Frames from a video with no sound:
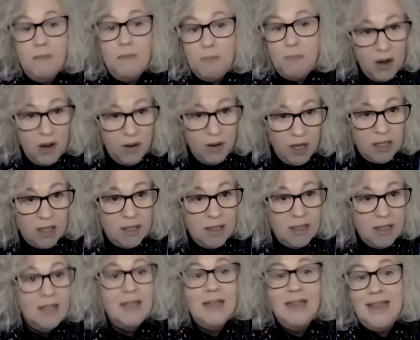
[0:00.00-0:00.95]

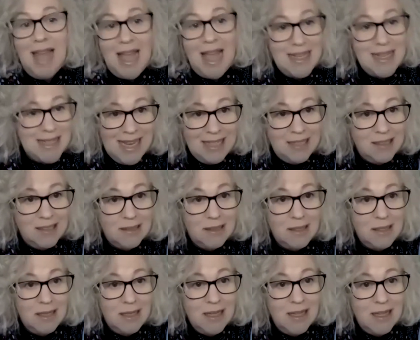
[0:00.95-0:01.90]
Period. That's it.
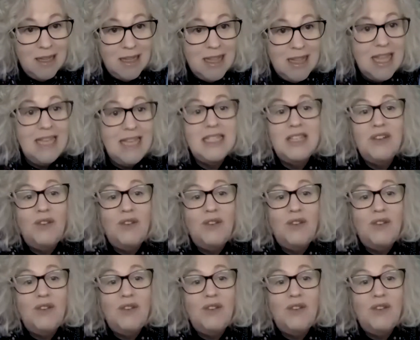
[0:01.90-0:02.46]
These